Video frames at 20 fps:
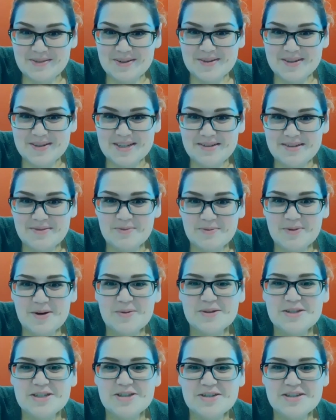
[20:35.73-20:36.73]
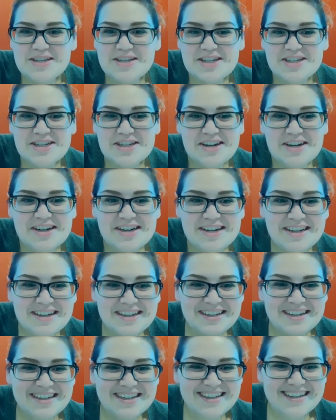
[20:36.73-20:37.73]
What would you say, Jared?
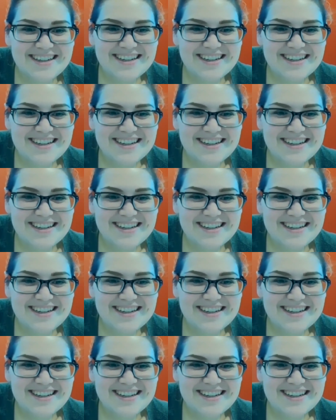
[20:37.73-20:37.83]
